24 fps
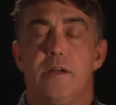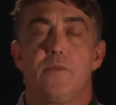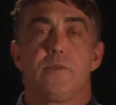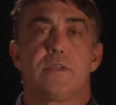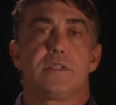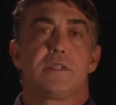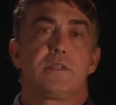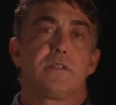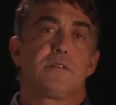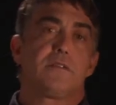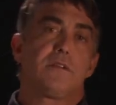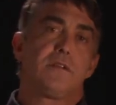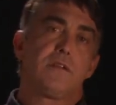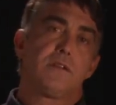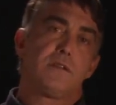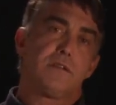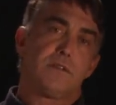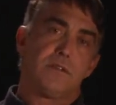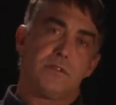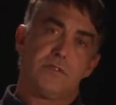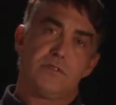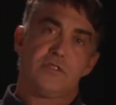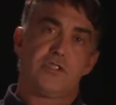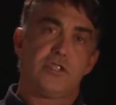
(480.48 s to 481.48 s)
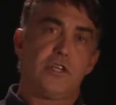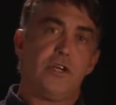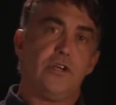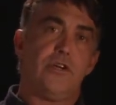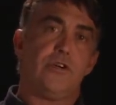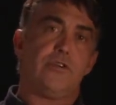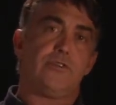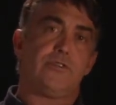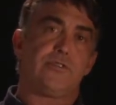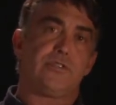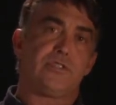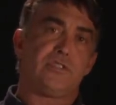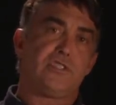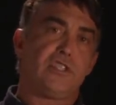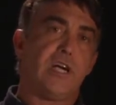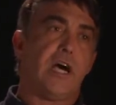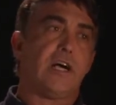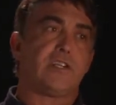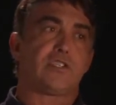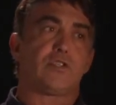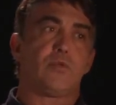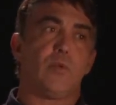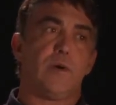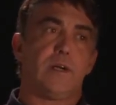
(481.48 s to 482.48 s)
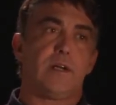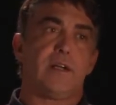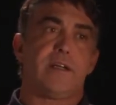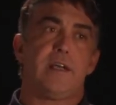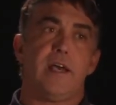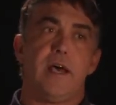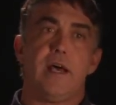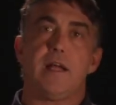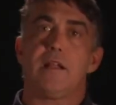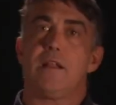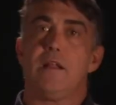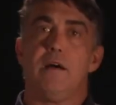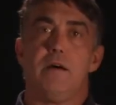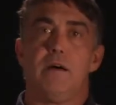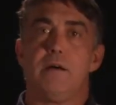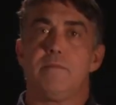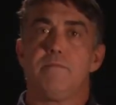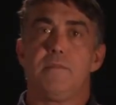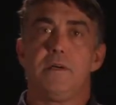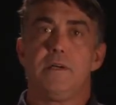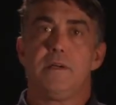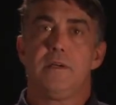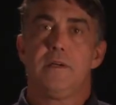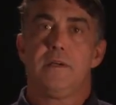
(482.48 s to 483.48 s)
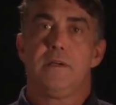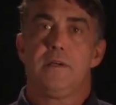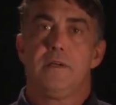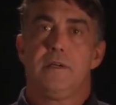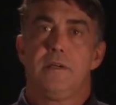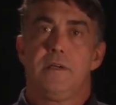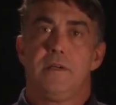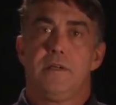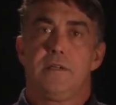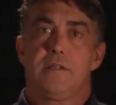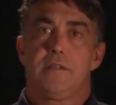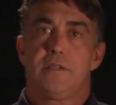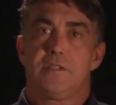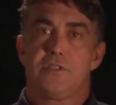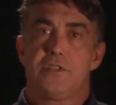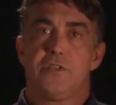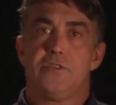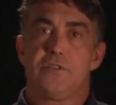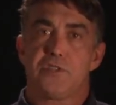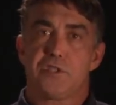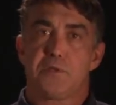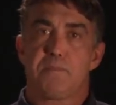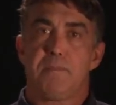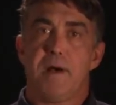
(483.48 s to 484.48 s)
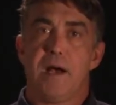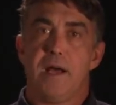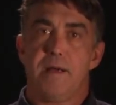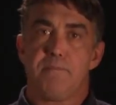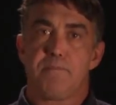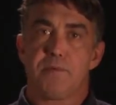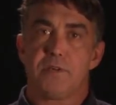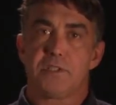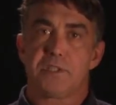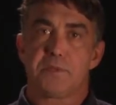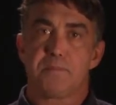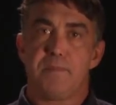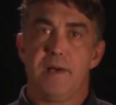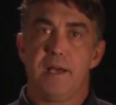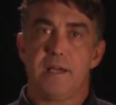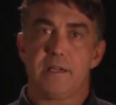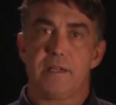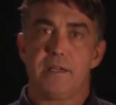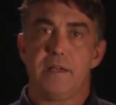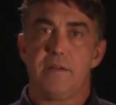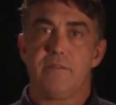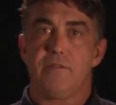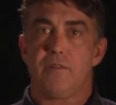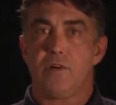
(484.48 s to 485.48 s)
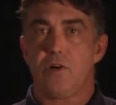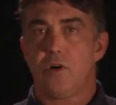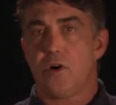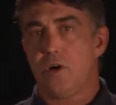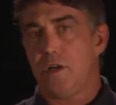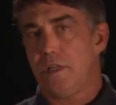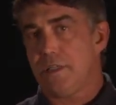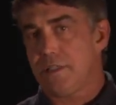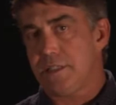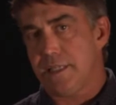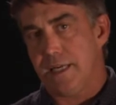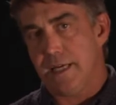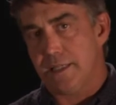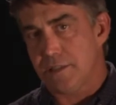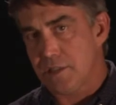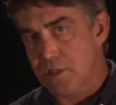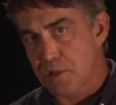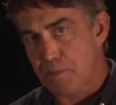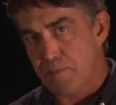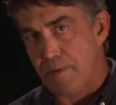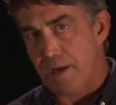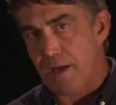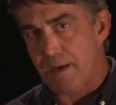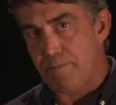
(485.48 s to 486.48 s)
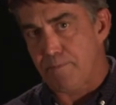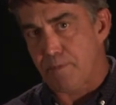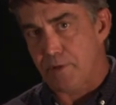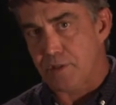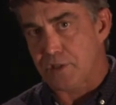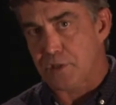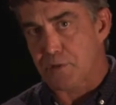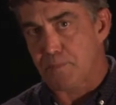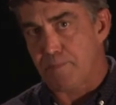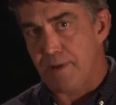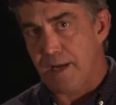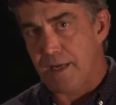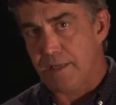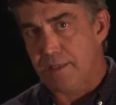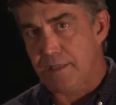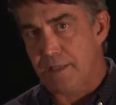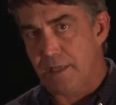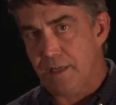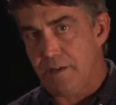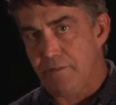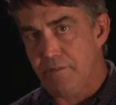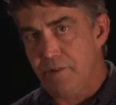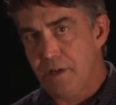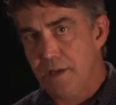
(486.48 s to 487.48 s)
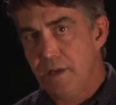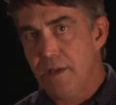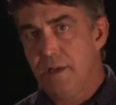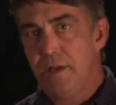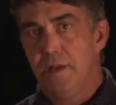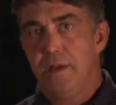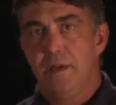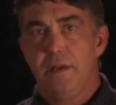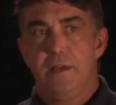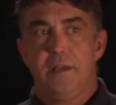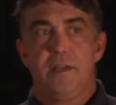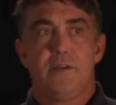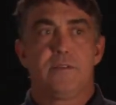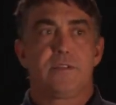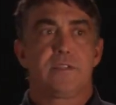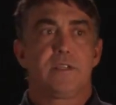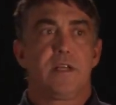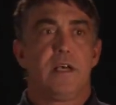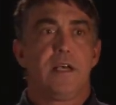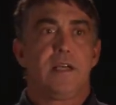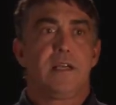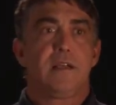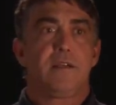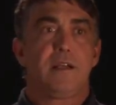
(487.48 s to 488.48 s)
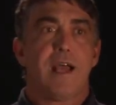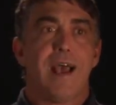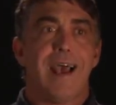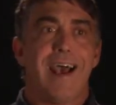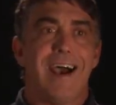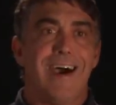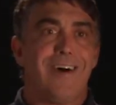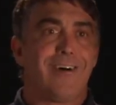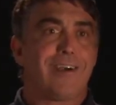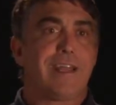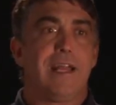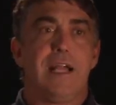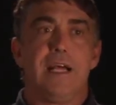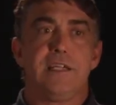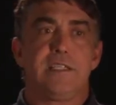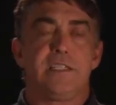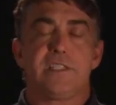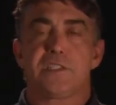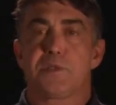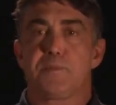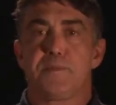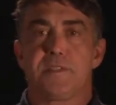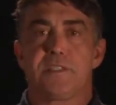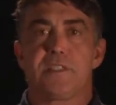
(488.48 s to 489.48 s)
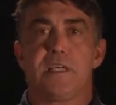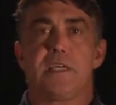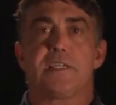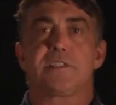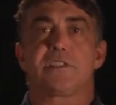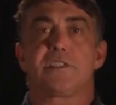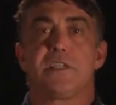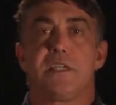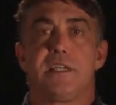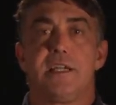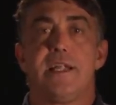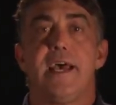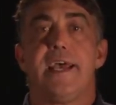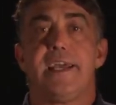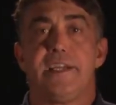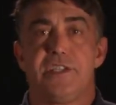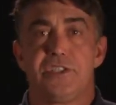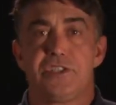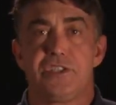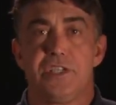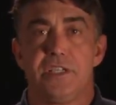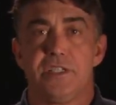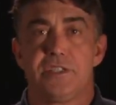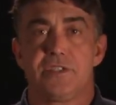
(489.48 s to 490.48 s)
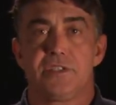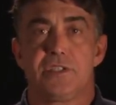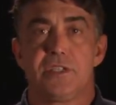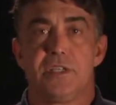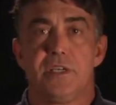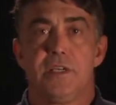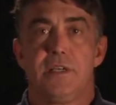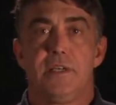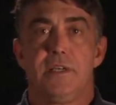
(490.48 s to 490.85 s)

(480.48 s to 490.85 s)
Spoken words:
it was choose Joshua and Caleb, the 2 spy perspective or the 10 spy perspective. And it was like, how can I dispossess the nations